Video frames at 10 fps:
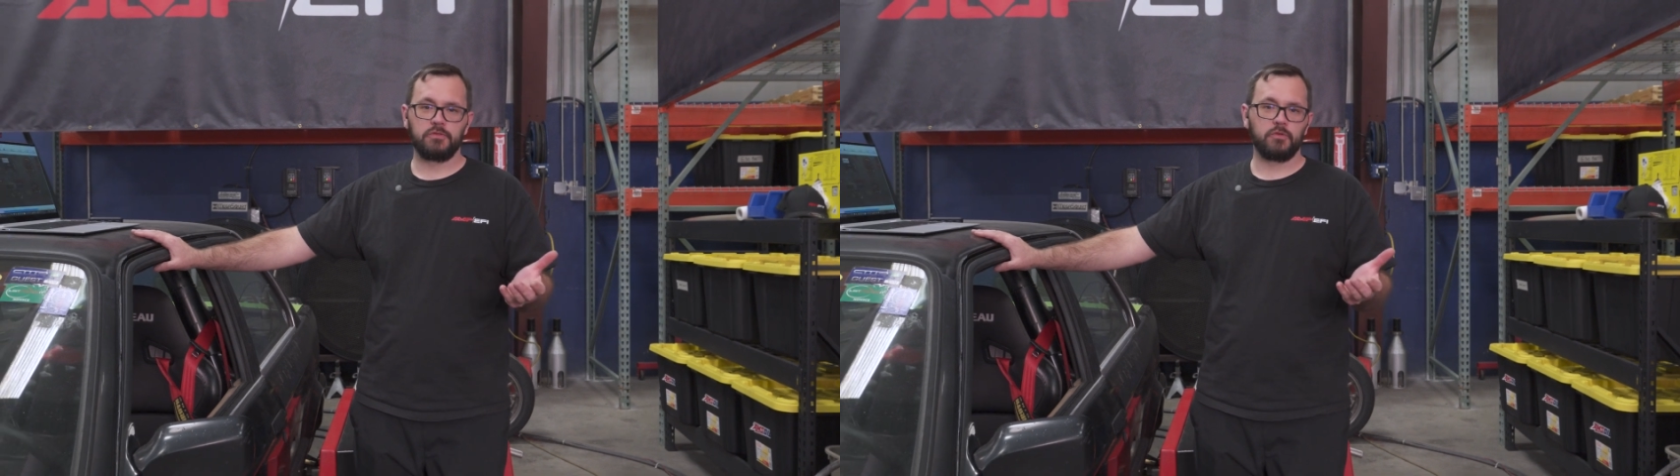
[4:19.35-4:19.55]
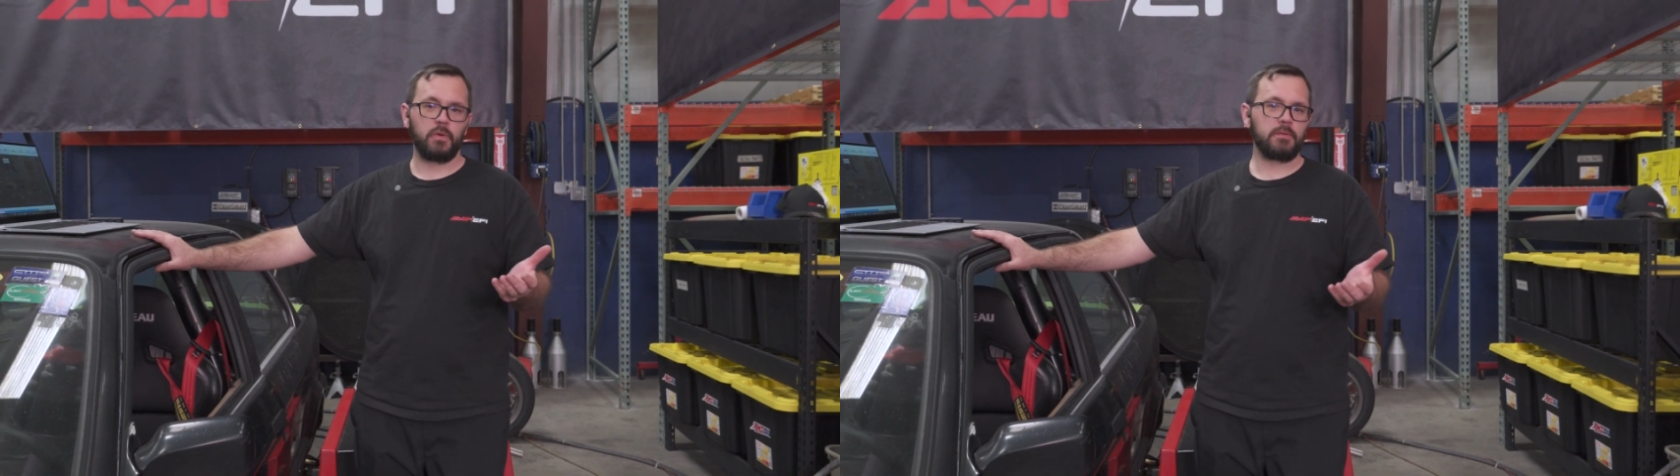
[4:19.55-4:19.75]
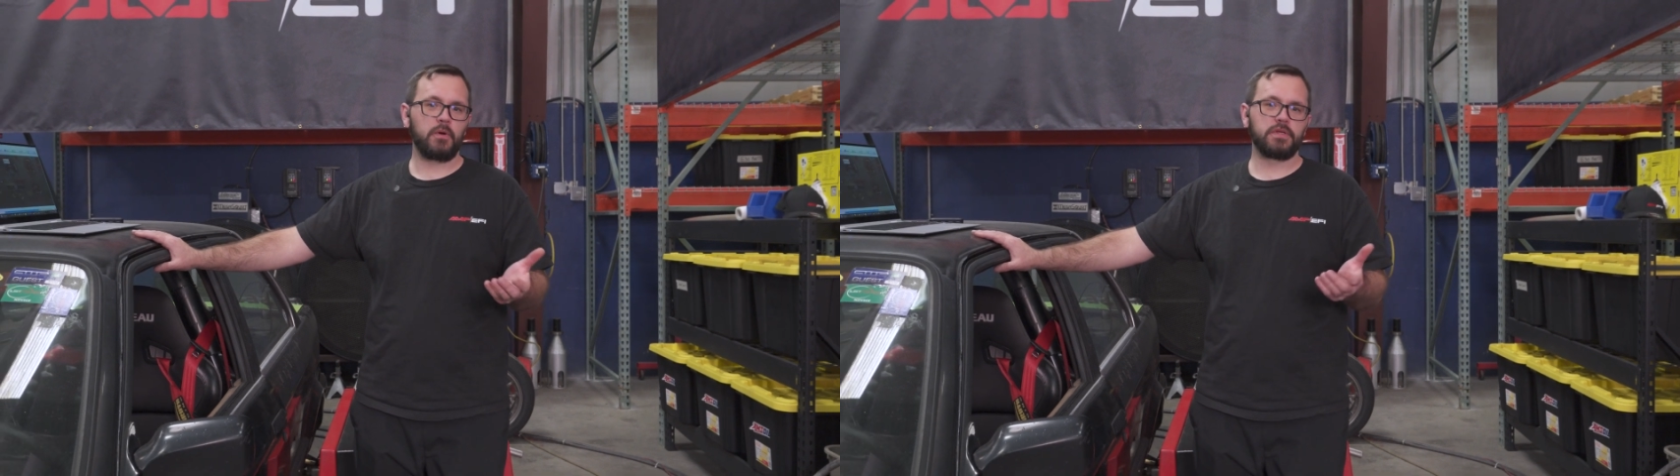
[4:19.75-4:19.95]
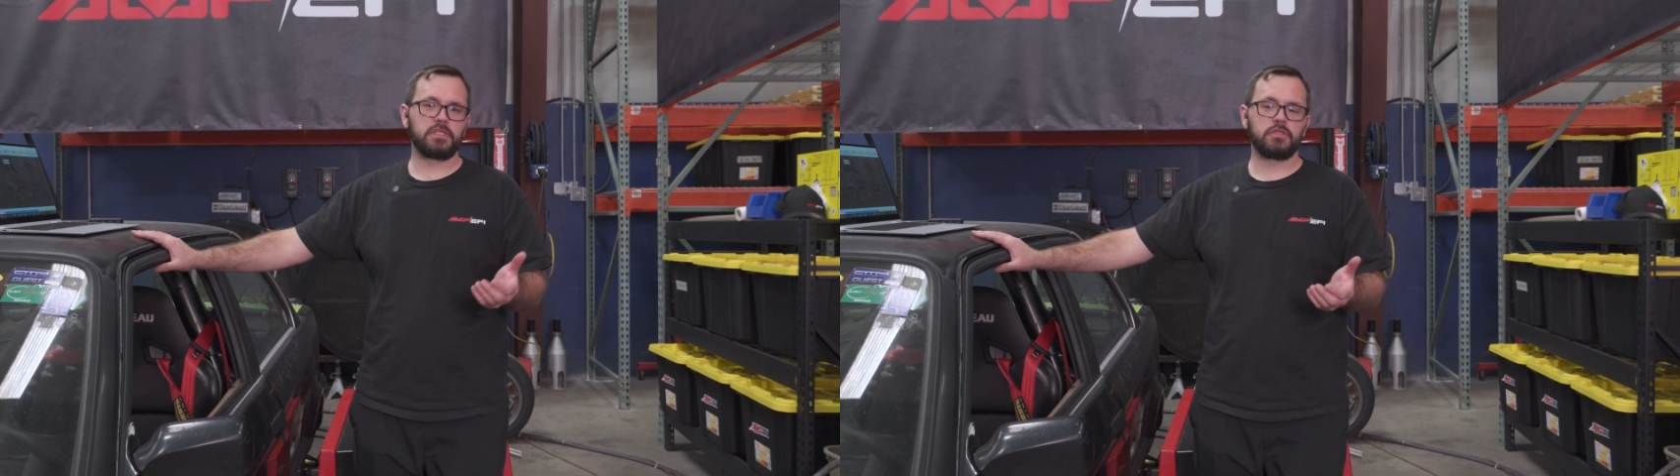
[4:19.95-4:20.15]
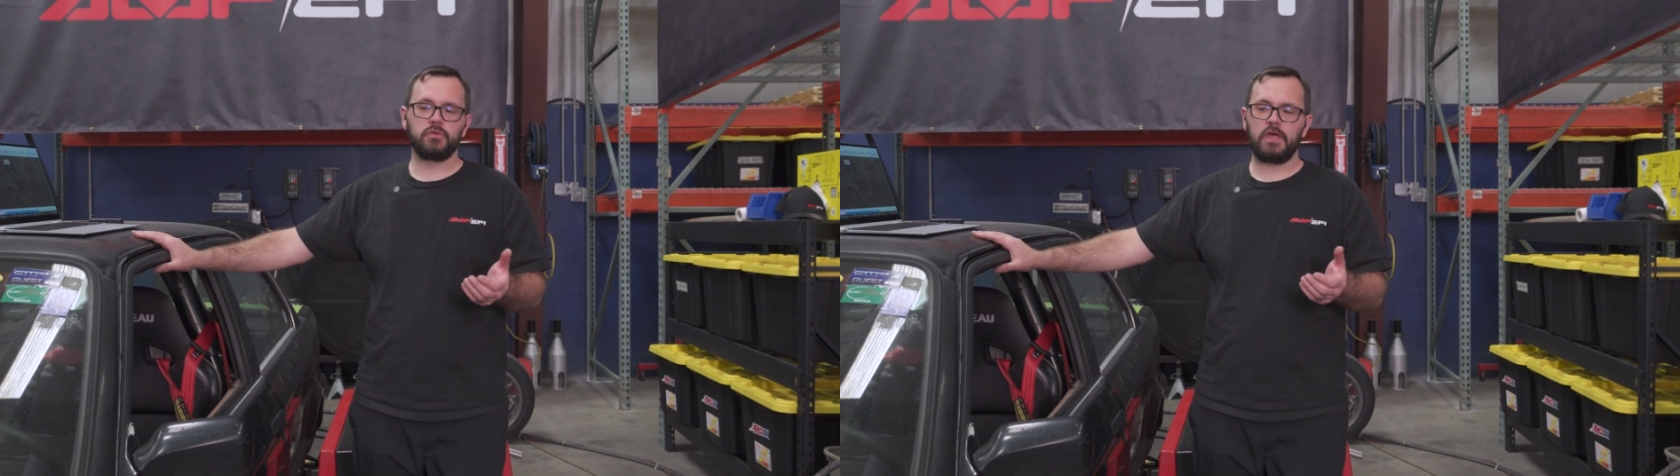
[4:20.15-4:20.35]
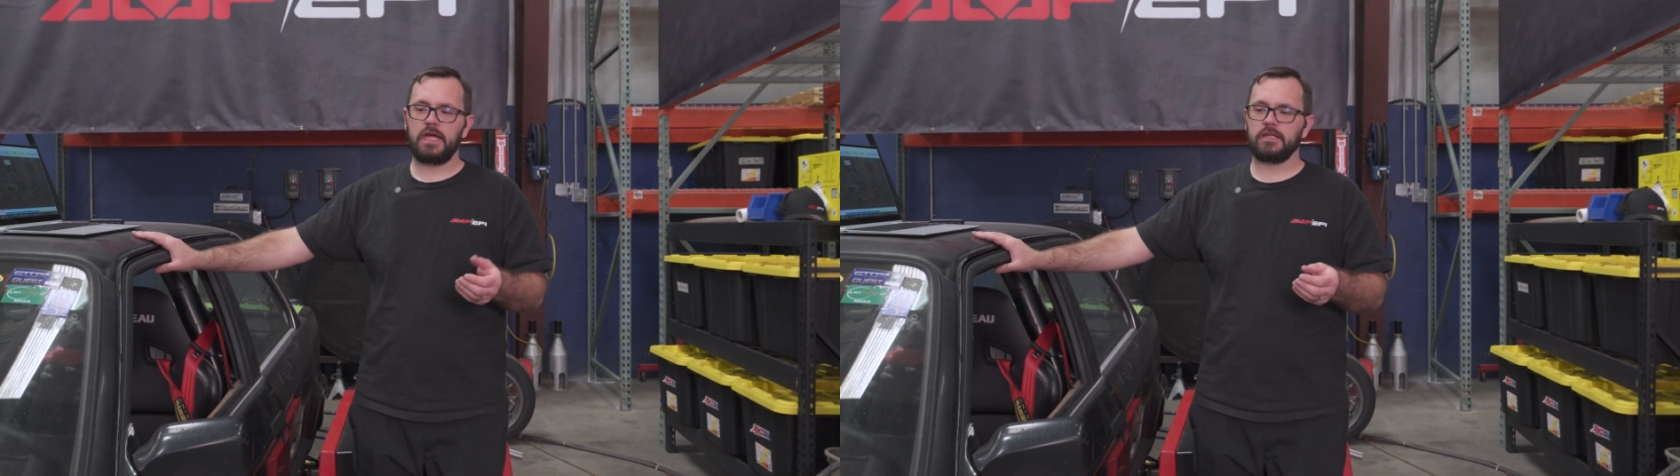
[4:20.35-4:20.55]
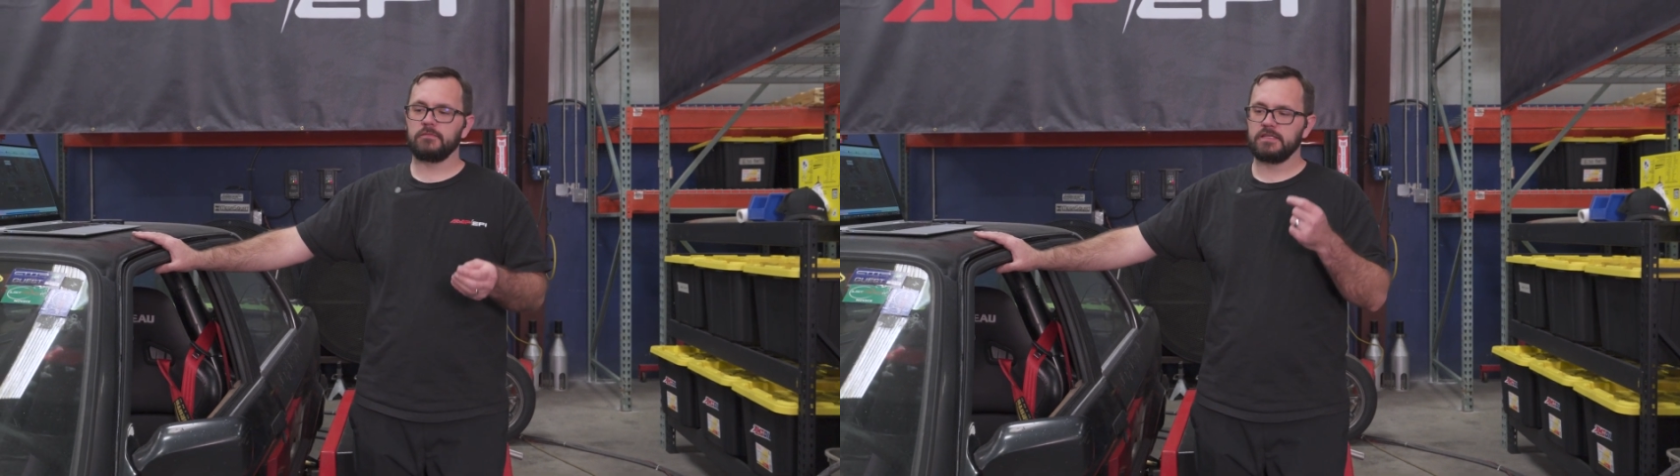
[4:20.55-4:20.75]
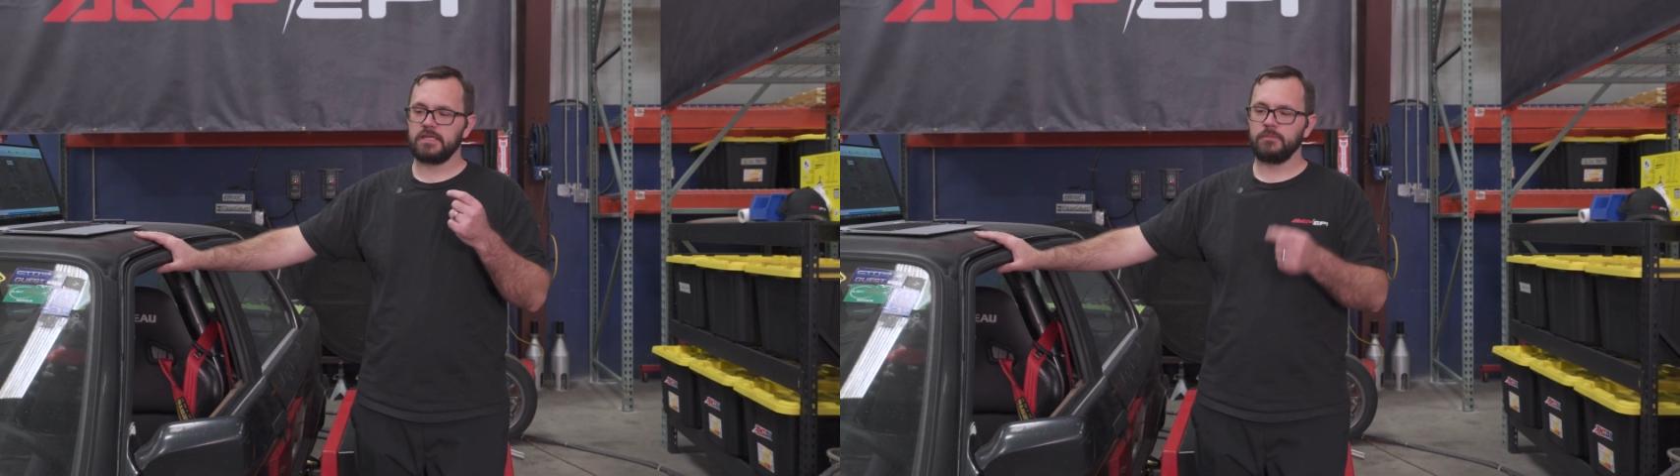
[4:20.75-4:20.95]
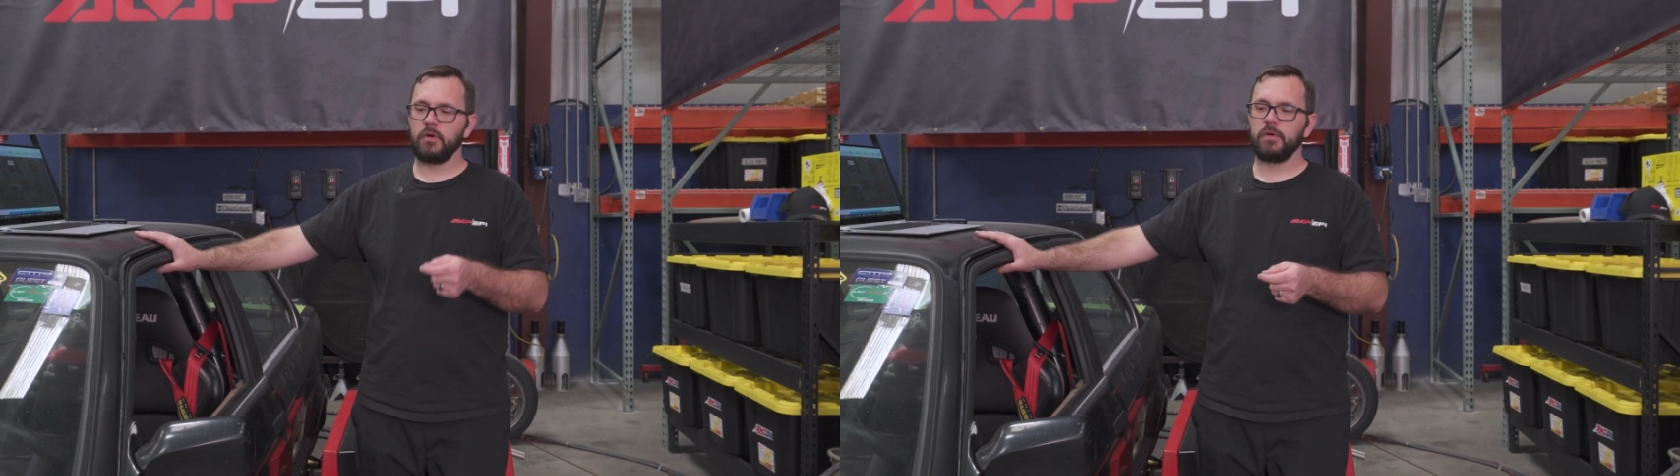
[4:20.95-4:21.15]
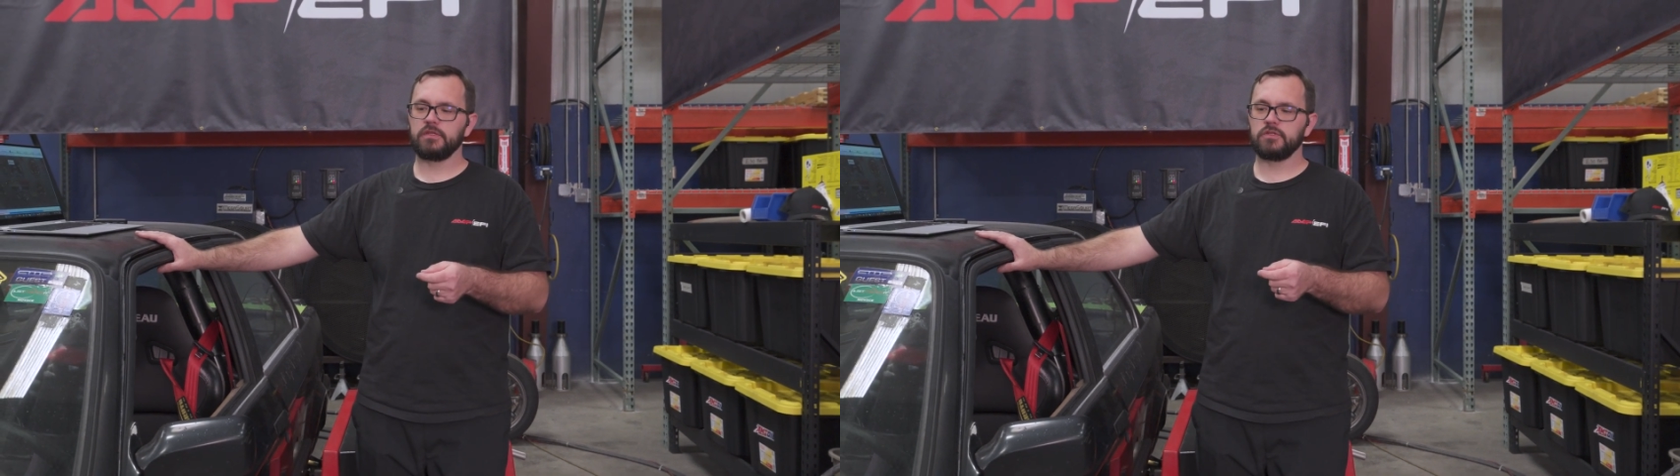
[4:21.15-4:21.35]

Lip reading: The way I'm going to do that is I'm going